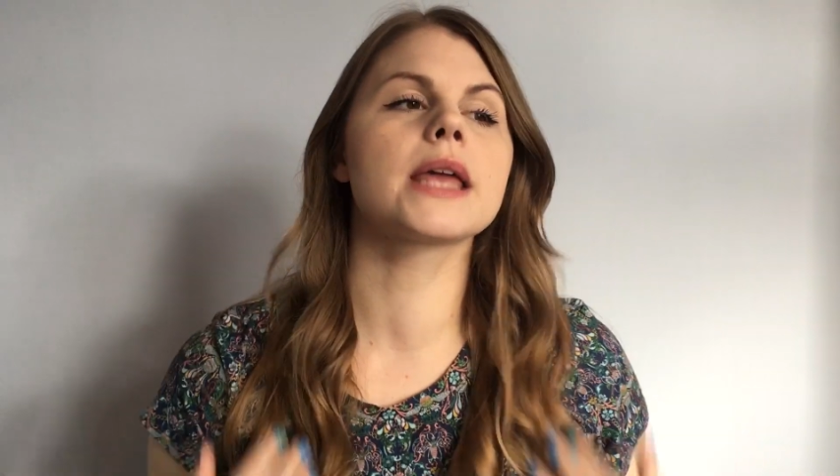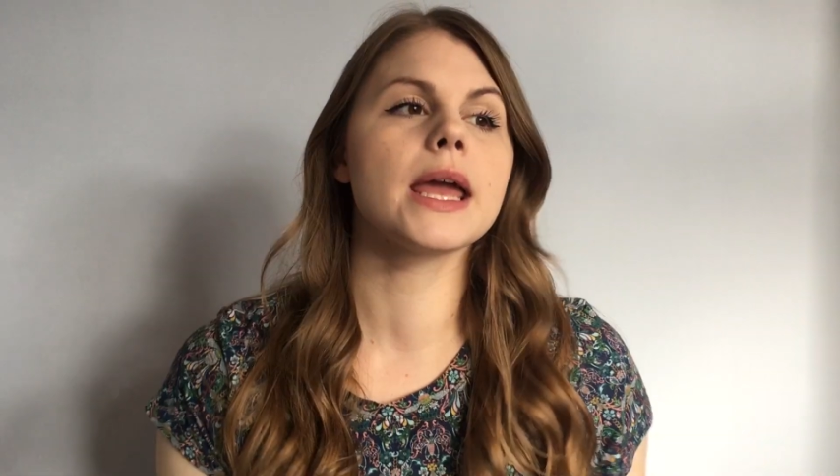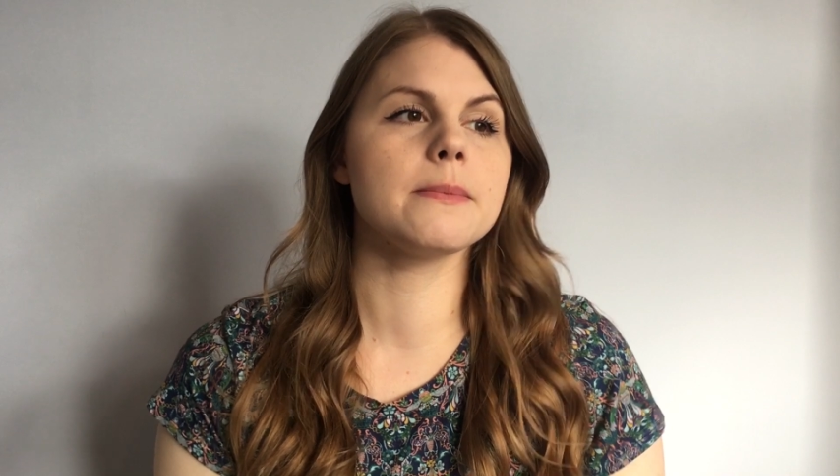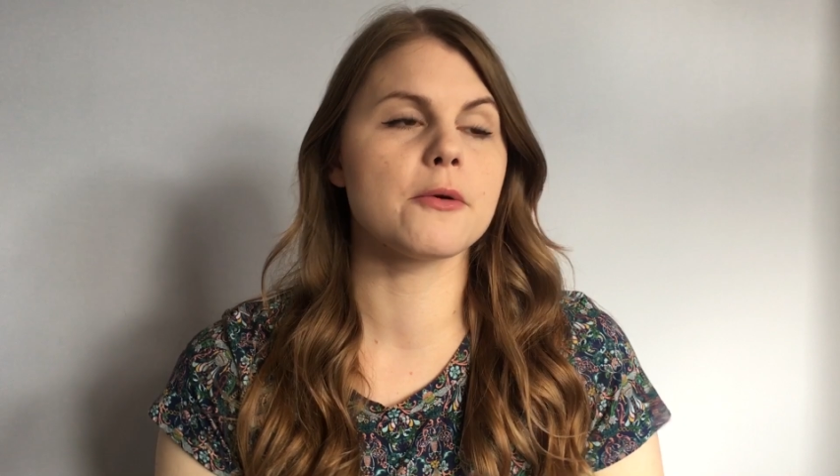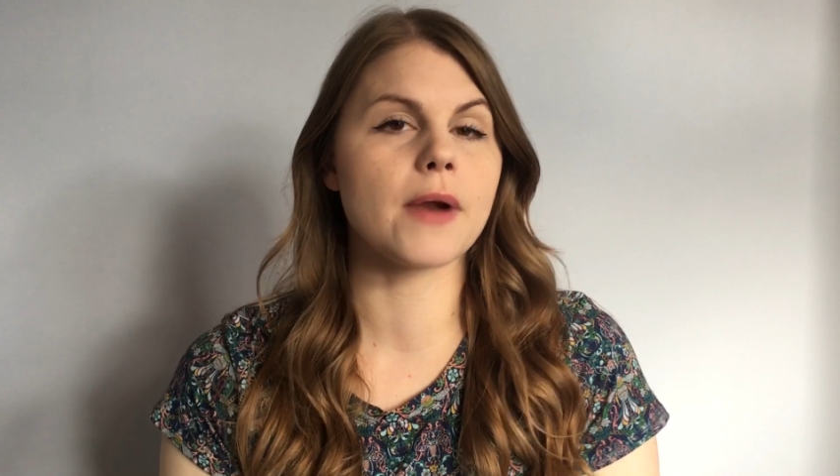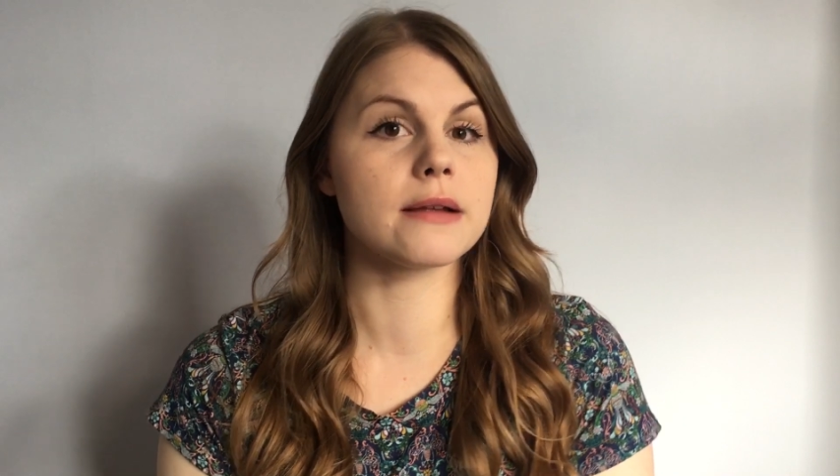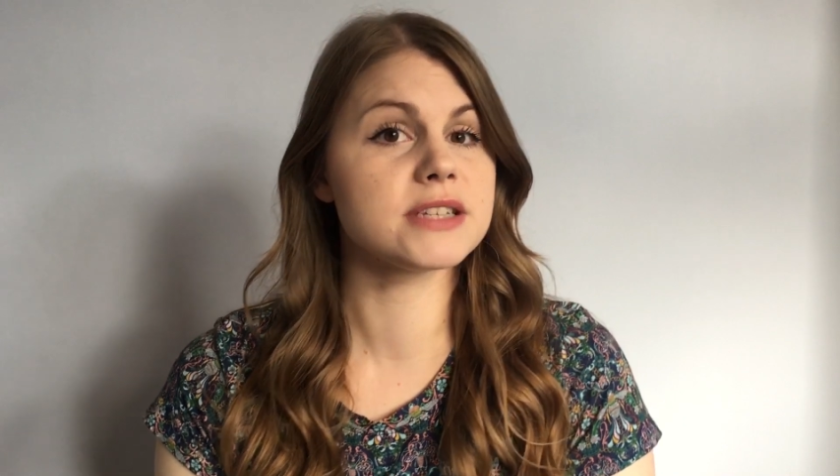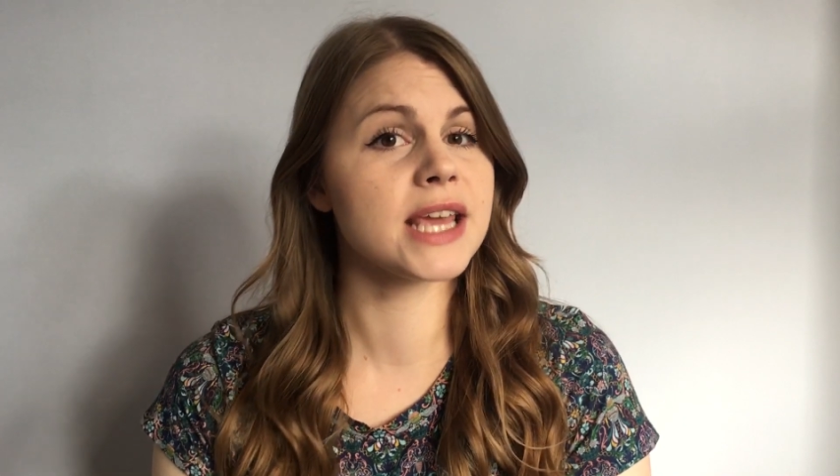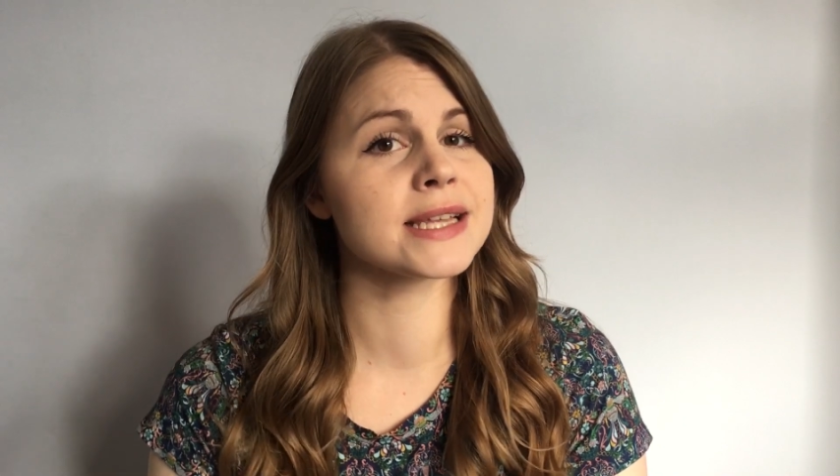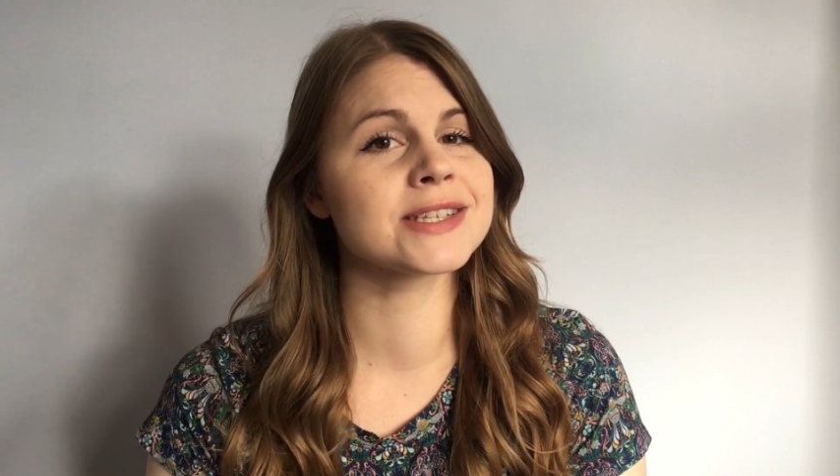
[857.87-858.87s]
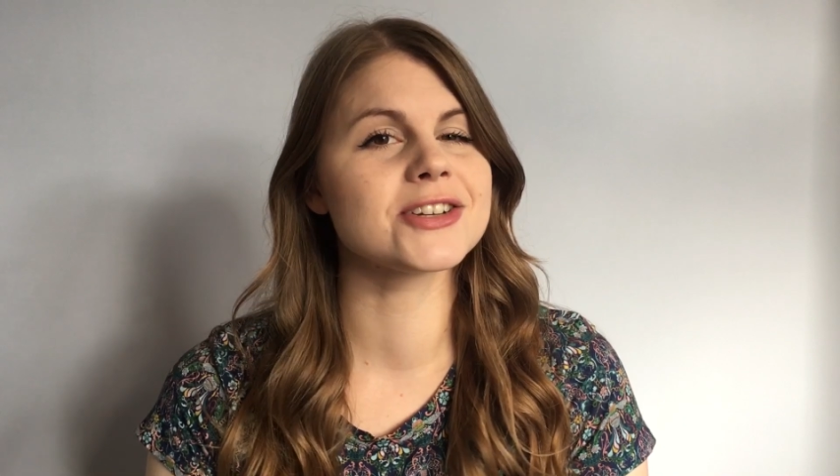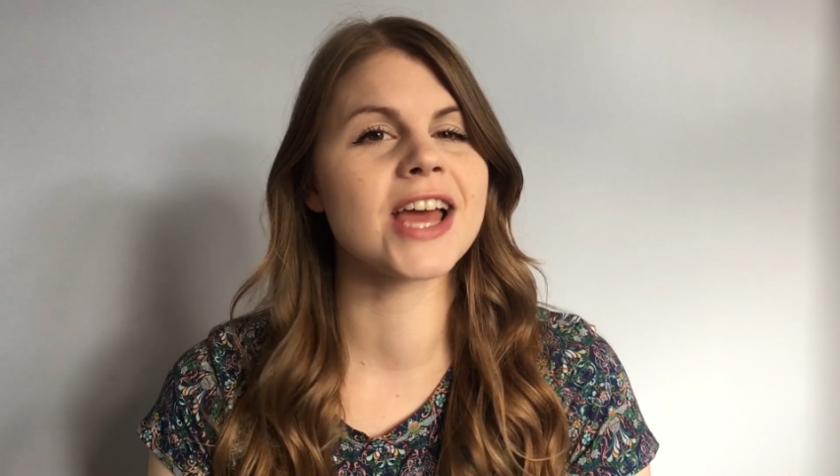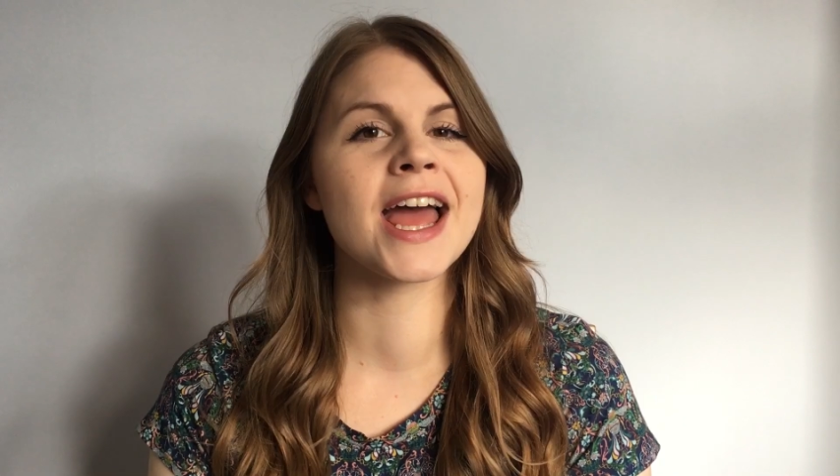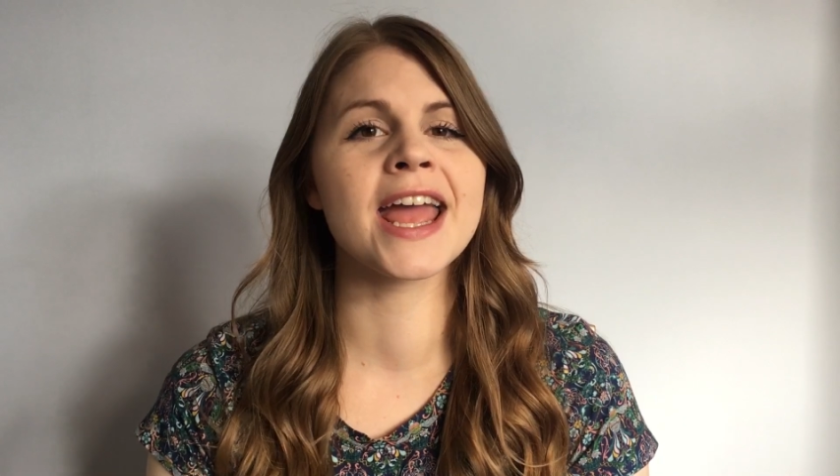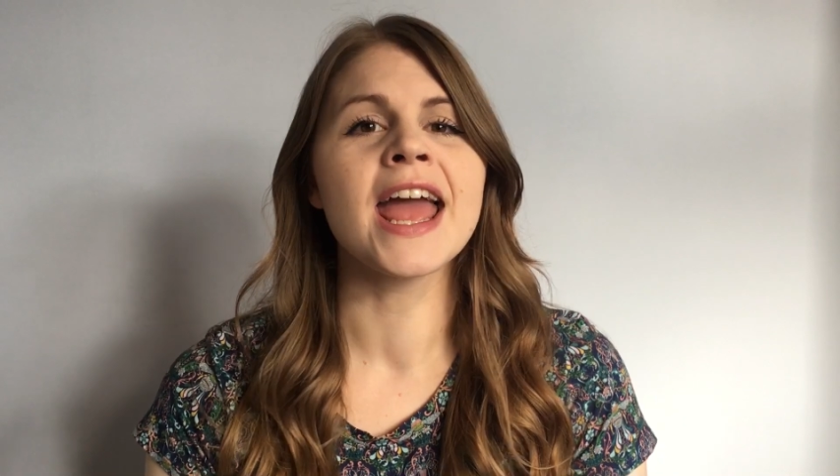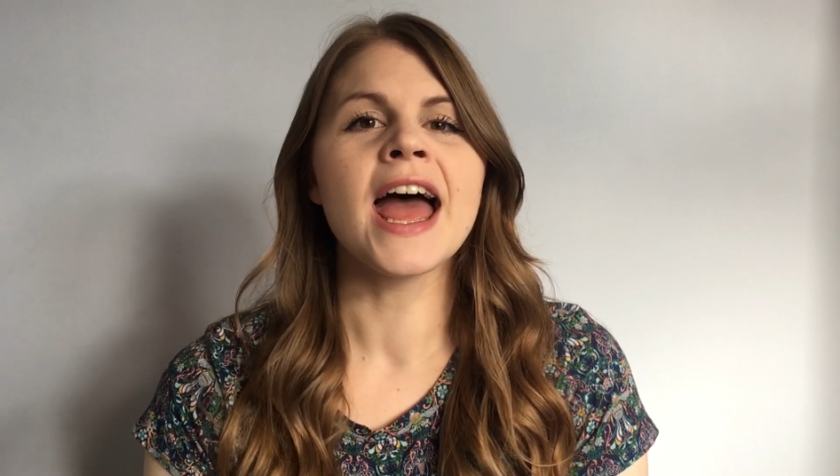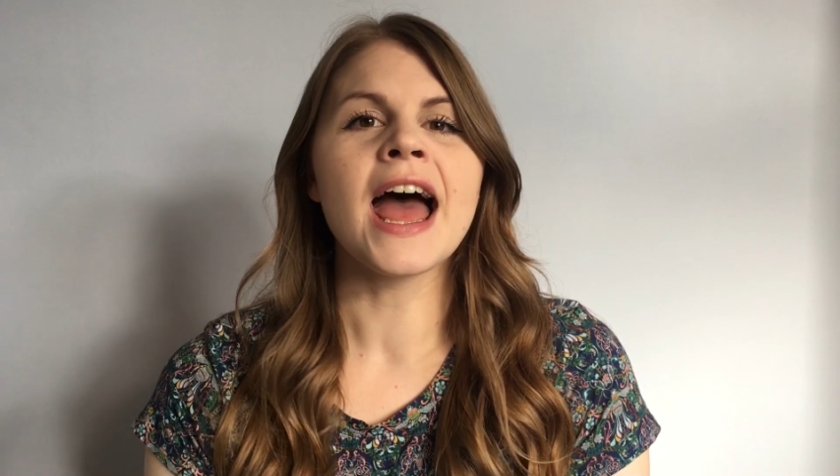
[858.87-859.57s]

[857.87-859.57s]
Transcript: came round yesterday